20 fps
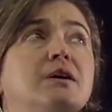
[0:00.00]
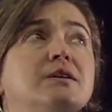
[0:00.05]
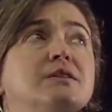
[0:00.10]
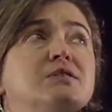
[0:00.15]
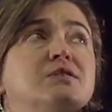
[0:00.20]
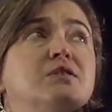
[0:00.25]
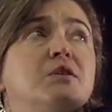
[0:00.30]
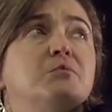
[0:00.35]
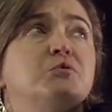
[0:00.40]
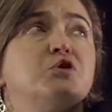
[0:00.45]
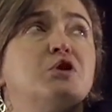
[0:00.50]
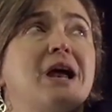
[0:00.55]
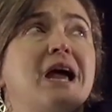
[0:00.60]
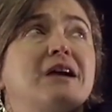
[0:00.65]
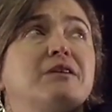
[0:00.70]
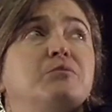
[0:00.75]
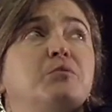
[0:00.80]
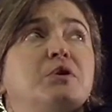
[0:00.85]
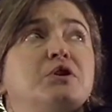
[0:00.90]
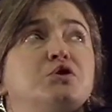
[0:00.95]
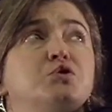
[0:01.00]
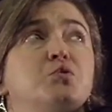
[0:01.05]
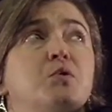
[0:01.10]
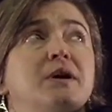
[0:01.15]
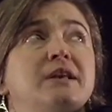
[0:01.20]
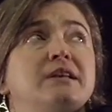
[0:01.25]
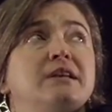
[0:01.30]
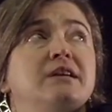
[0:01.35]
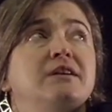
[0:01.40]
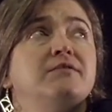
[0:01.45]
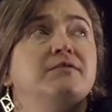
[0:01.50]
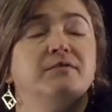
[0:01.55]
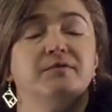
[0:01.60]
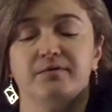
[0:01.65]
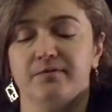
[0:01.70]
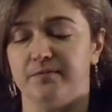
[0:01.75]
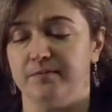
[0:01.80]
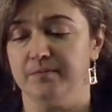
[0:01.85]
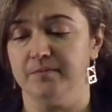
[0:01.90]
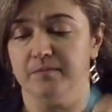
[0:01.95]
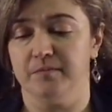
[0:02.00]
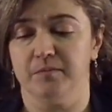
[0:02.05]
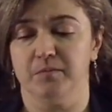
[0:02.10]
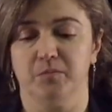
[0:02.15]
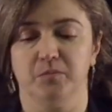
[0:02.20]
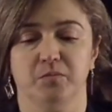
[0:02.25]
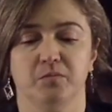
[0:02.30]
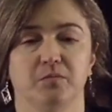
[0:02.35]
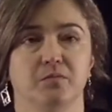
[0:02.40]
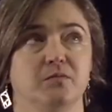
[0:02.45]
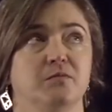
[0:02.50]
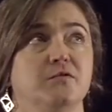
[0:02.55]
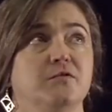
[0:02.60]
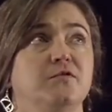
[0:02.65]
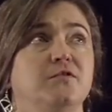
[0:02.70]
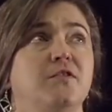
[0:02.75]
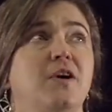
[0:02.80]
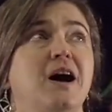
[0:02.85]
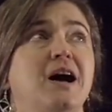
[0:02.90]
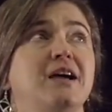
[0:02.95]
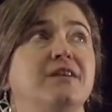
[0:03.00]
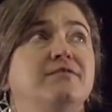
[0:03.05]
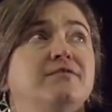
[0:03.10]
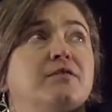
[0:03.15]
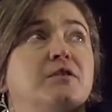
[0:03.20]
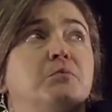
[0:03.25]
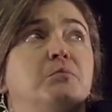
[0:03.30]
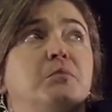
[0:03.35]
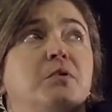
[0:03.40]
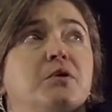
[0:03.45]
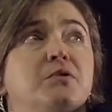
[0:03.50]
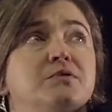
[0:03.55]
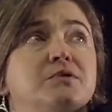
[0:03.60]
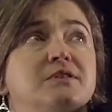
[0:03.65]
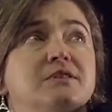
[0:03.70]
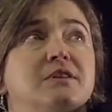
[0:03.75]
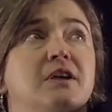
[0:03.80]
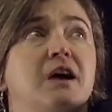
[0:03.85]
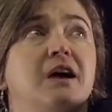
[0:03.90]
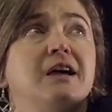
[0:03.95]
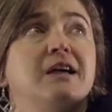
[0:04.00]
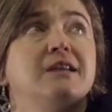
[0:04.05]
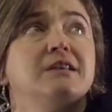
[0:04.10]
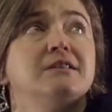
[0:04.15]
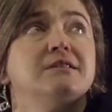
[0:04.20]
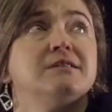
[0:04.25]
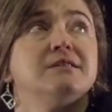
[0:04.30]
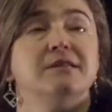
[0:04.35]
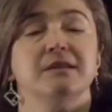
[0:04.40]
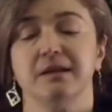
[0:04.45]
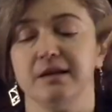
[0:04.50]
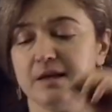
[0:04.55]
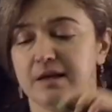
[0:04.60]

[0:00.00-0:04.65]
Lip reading: subtract 125 from both sides